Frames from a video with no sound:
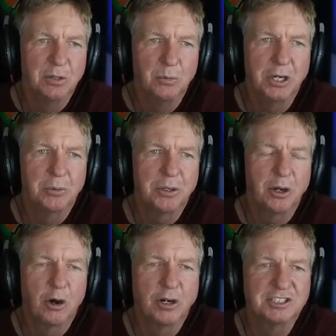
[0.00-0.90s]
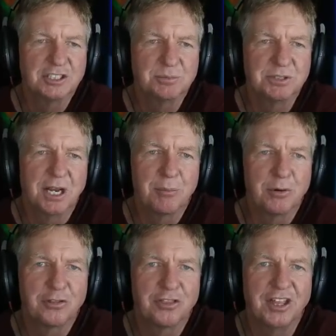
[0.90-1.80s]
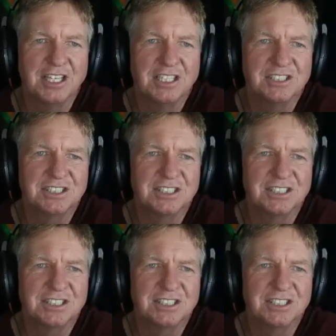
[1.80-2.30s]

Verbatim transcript: Here we are in September. Things,